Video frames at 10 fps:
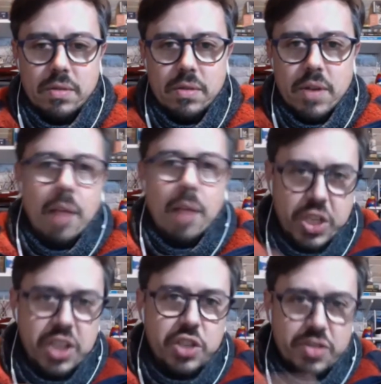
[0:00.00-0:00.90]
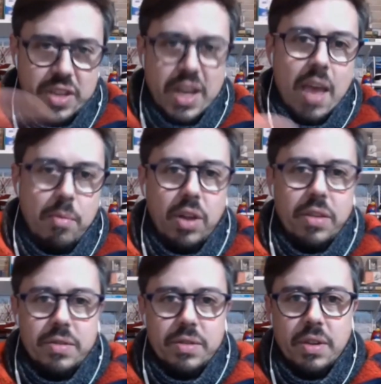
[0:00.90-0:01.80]
help teachers enable
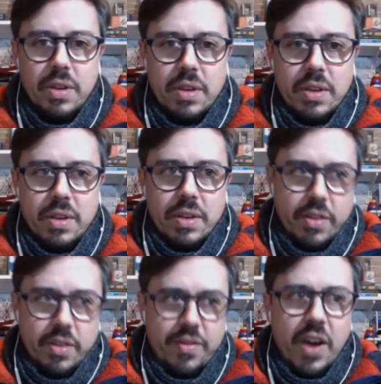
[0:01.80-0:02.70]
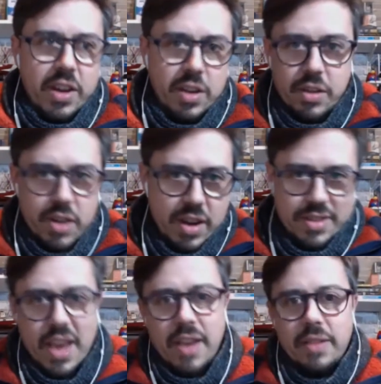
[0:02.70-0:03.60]
others to find other
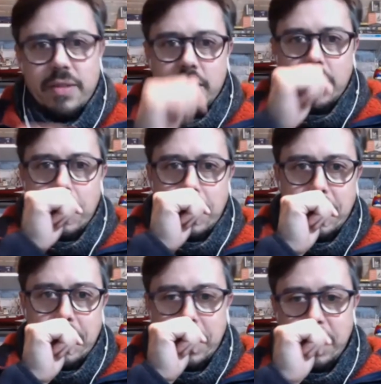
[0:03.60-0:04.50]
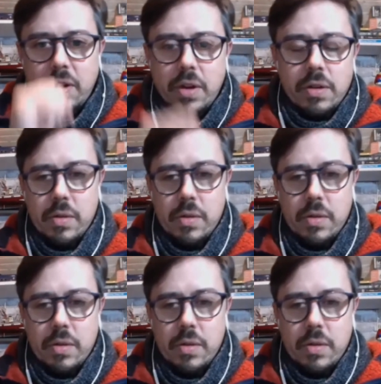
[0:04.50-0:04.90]
Hassans in the crowd.